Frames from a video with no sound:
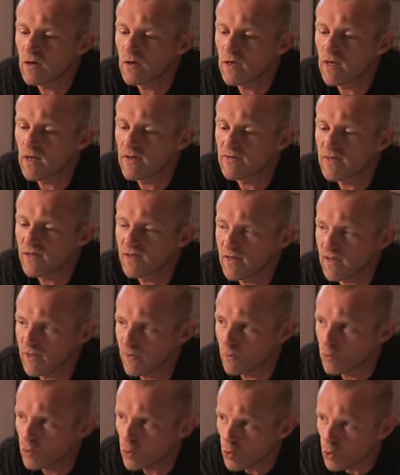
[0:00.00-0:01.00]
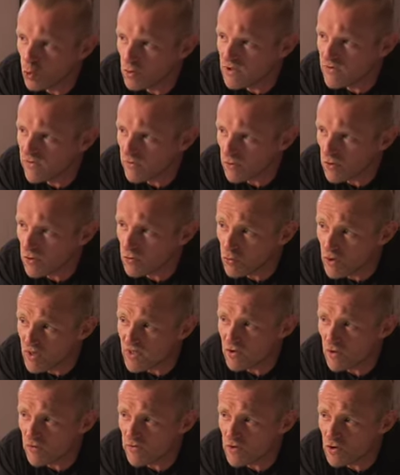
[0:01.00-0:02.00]
gives a set of rules for the
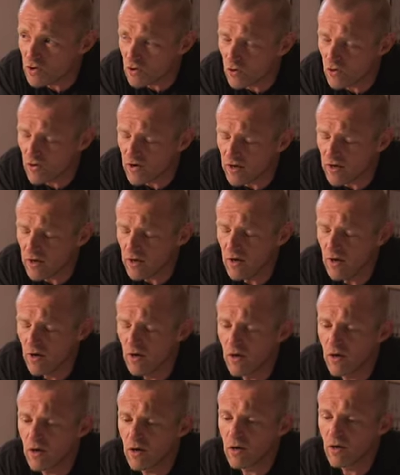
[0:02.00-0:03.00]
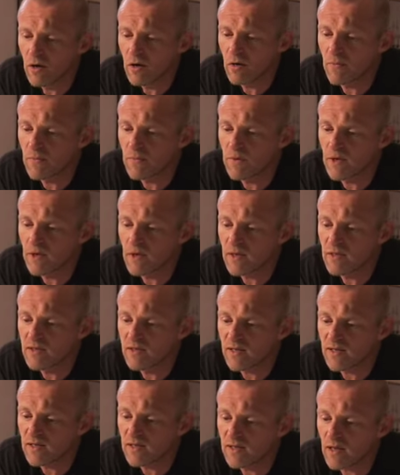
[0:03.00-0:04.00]
rest of the story. It
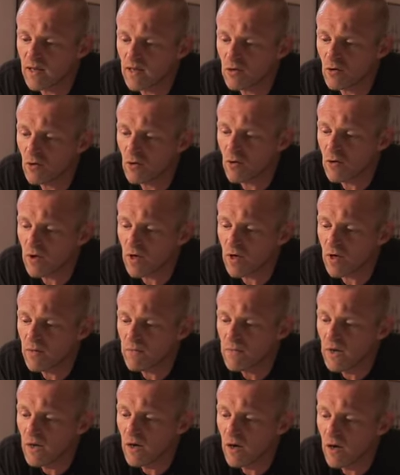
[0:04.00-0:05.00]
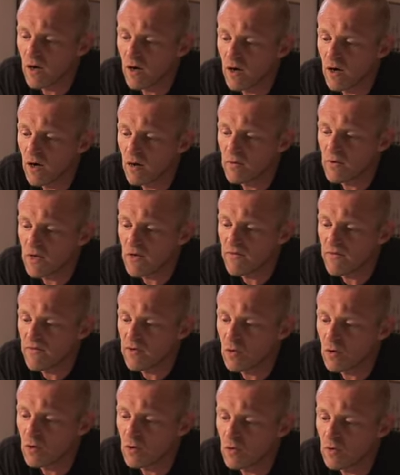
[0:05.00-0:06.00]
says that, okay, if
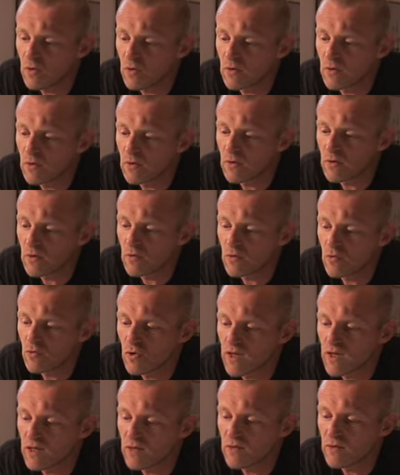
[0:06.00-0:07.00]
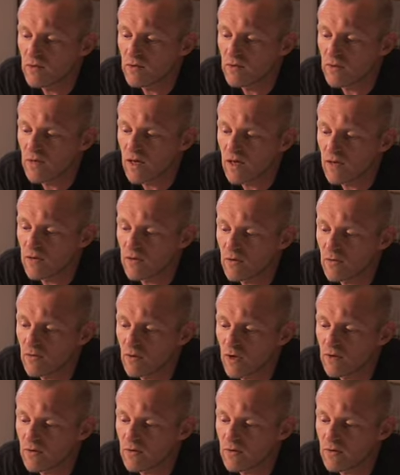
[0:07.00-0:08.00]
you read that the
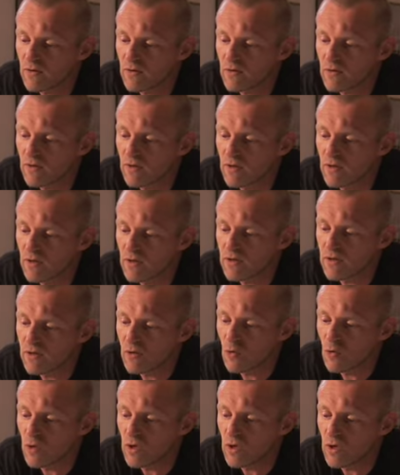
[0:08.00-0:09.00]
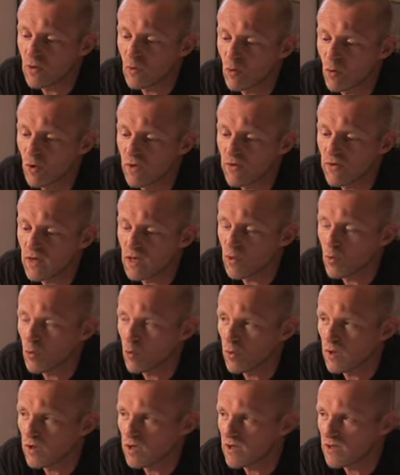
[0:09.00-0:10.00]
writer is doing one thing
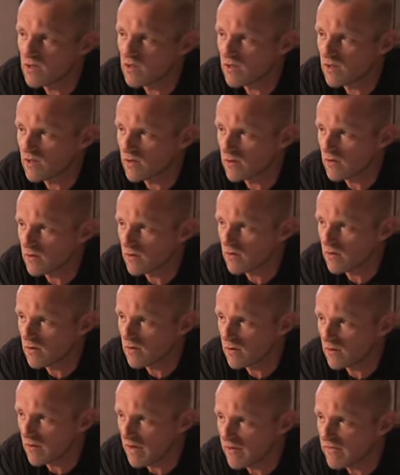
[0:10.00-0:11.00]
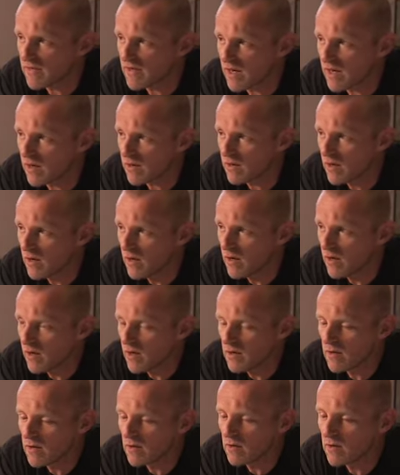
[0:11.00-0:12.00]
with his left hand,
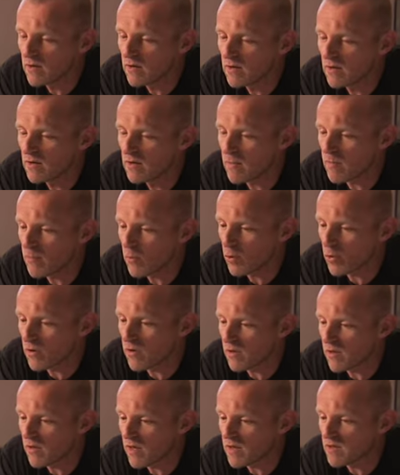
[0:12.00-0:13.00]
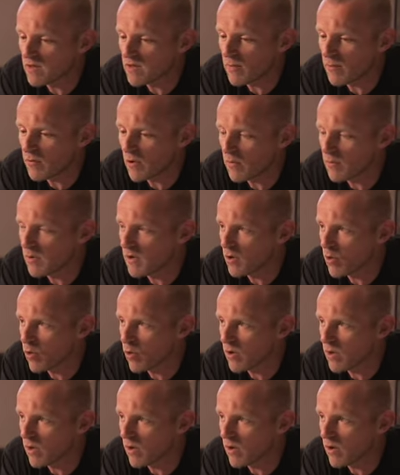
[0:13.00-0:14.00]
the important things are probably
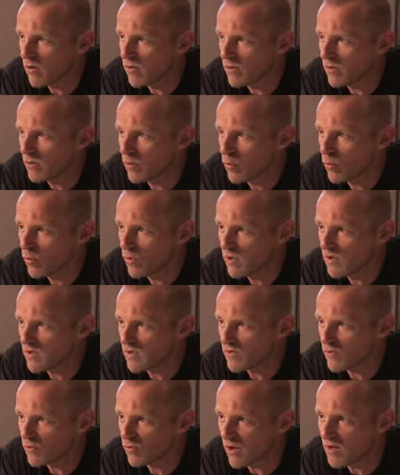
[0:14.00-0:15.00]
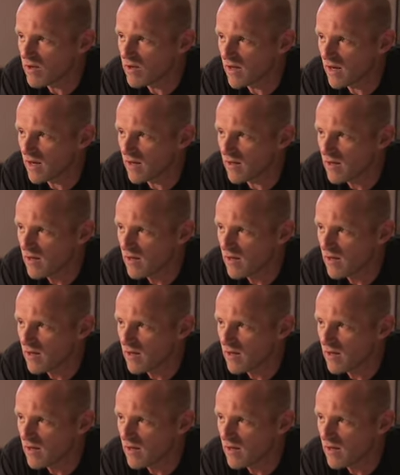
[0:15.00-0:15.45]
going on with his right hand.